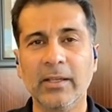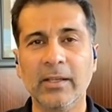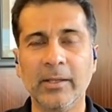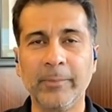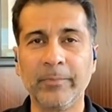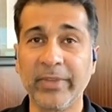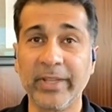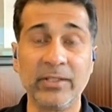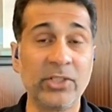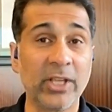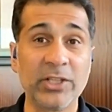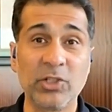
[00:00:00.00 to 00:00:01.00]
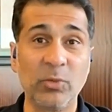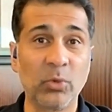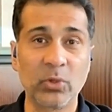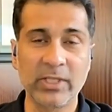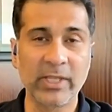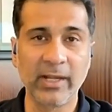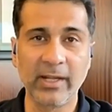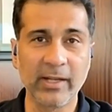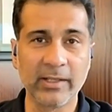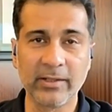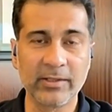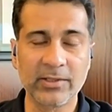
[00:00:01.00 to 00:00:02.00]
Um, it changed
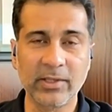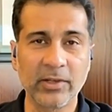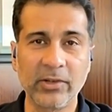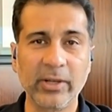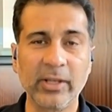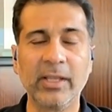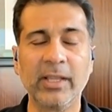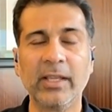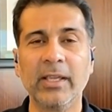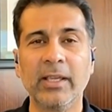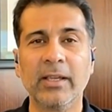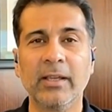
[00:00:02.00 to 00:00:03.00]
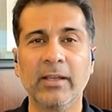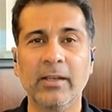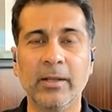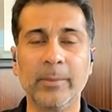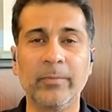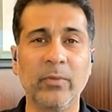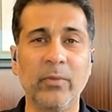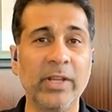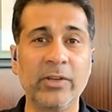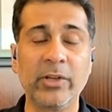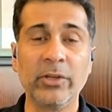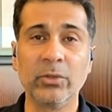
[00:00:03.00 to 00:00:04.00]
motorcycling in this country. Um, we
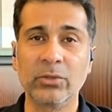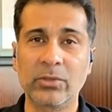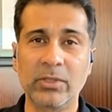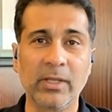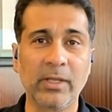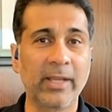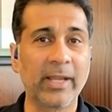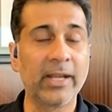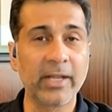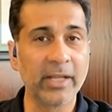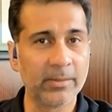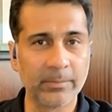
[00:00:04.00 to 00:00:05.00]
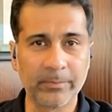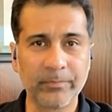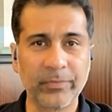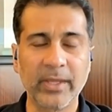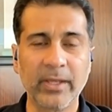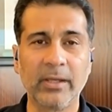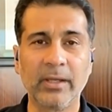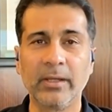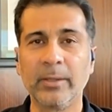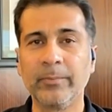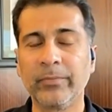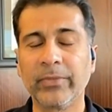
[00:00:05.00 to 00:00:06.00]
introduced uh, KTM
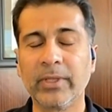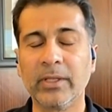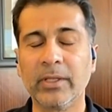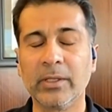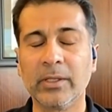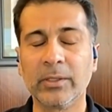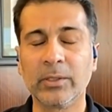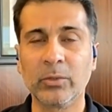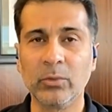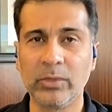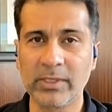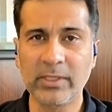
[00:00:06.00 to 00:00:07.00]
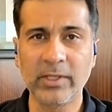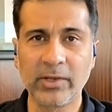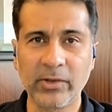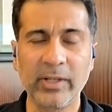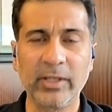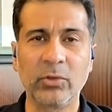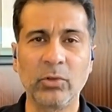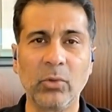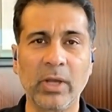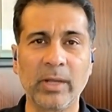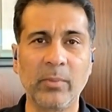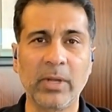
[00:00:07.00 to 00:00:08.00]
um, uh, to this country
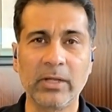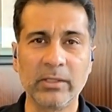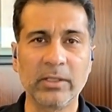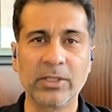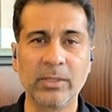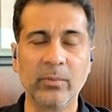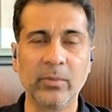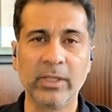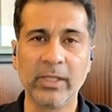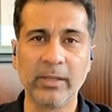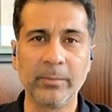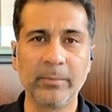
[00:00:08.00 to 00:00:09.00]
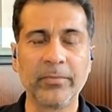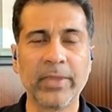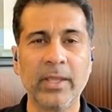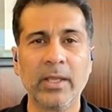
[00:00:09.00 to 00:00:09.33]
through our partnership with them.